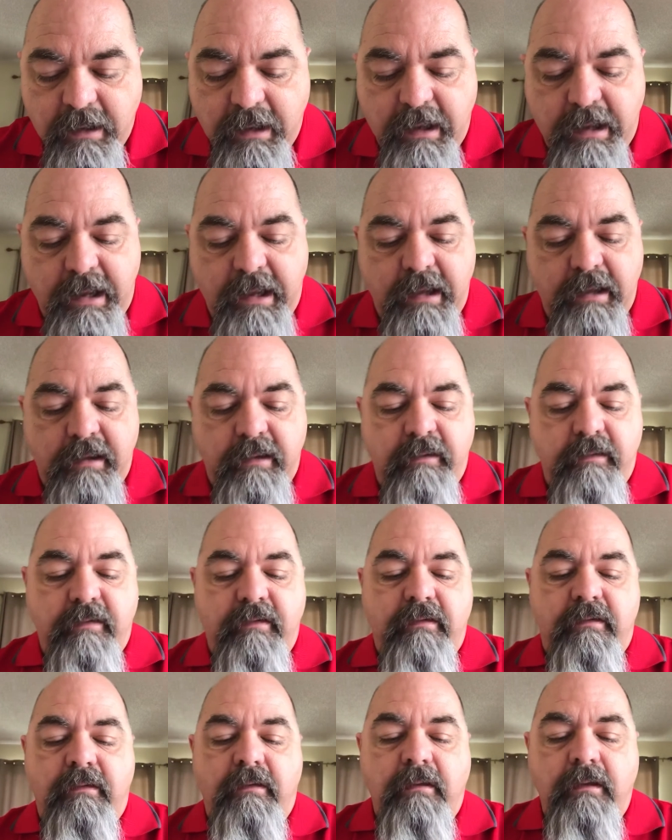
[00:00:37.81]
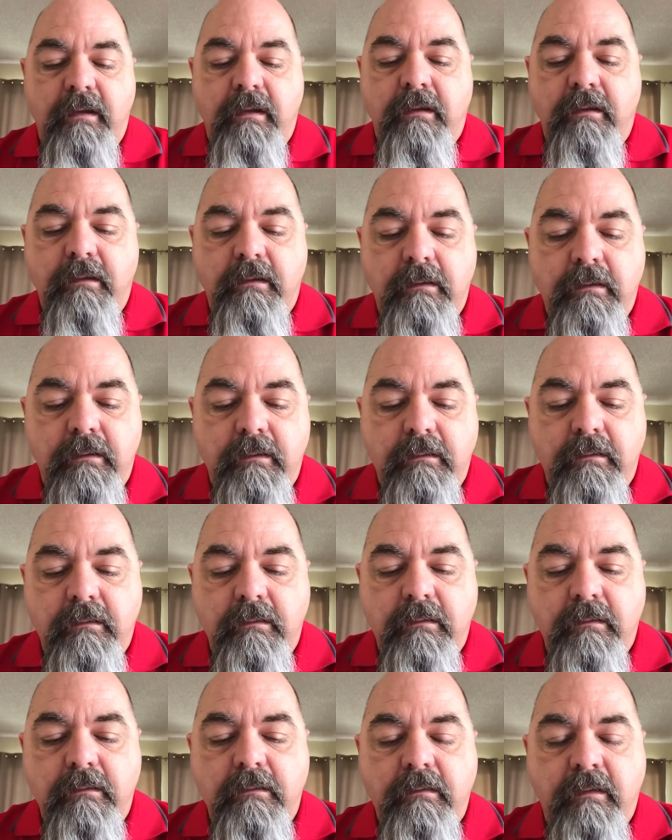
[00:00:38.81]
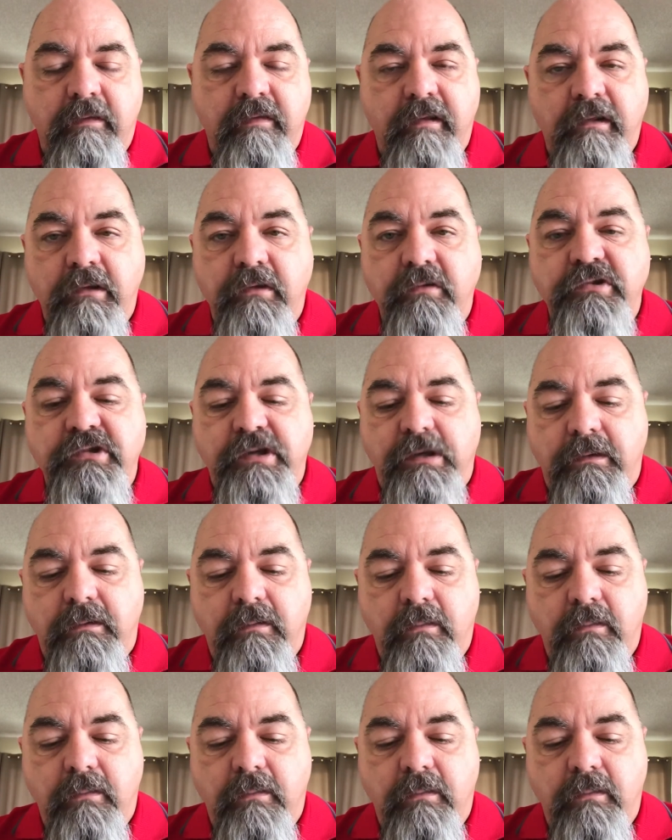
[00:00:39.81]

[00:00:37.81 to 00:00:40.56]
is the solution.